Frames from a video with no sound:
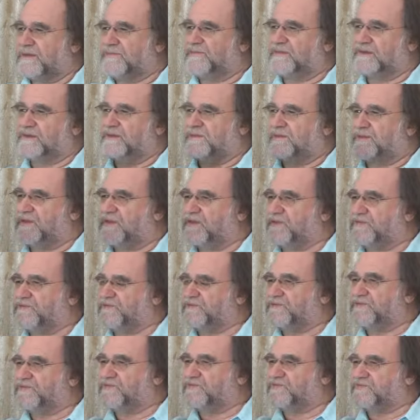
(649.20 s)
And then in the
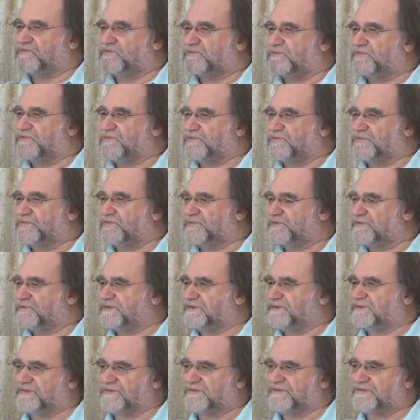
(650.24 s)
afternoon from
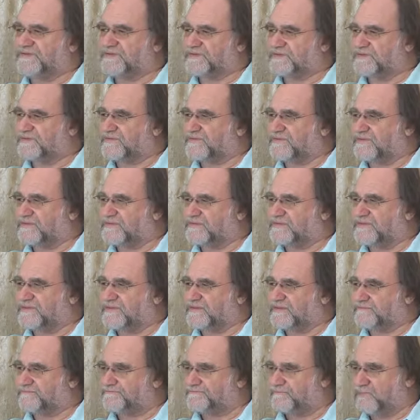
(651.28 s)
2:30 till
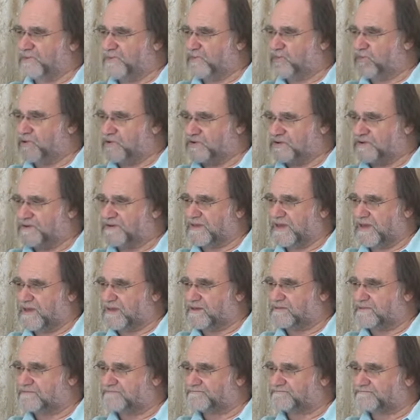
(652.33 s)
6:30, we work
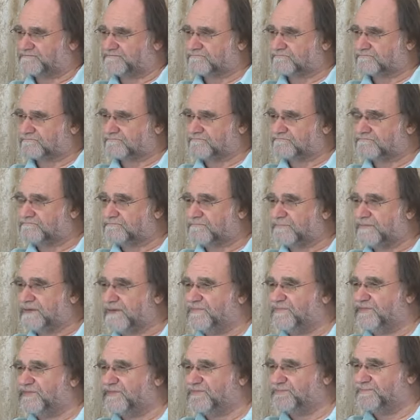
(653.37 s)
again.
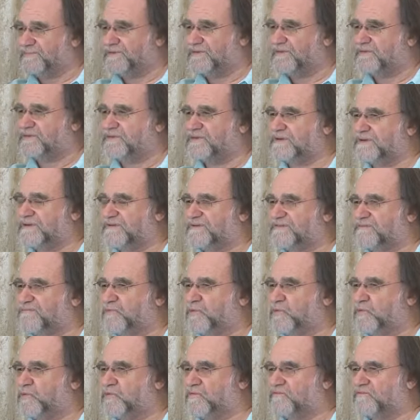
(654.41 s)
And this period is
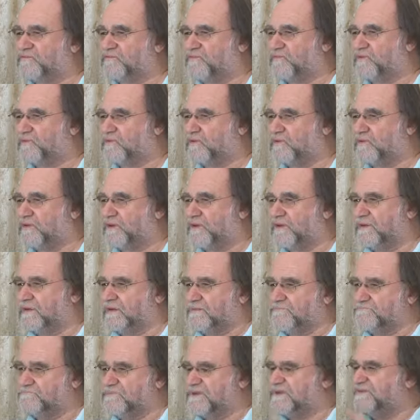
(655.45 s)
more for
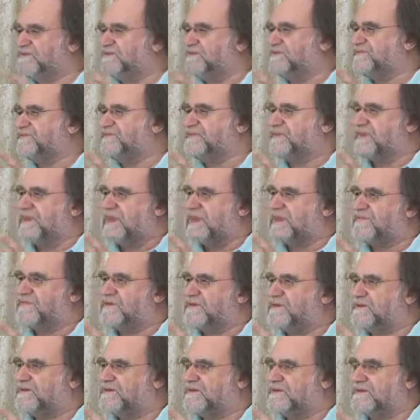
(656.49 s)
meeting
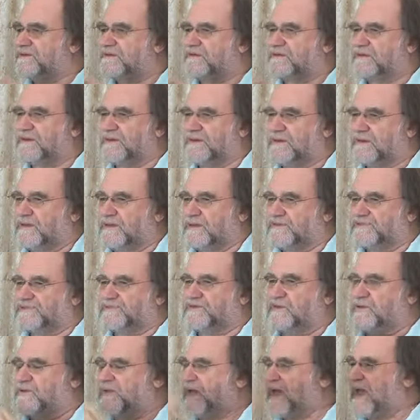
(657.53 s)
together,
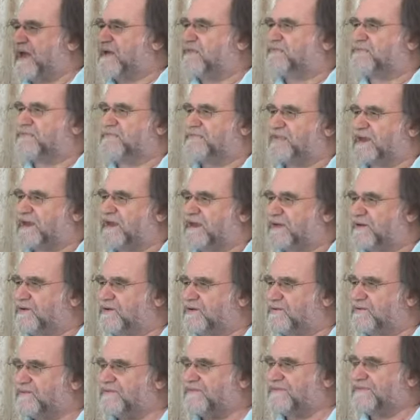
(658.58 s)
going out of the
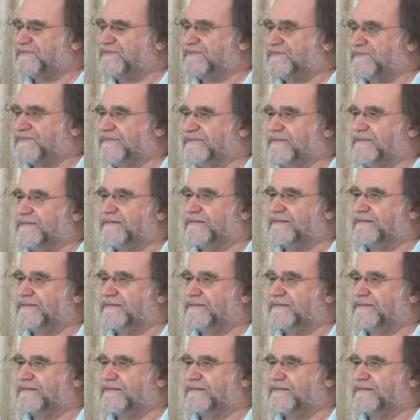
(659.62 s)
house,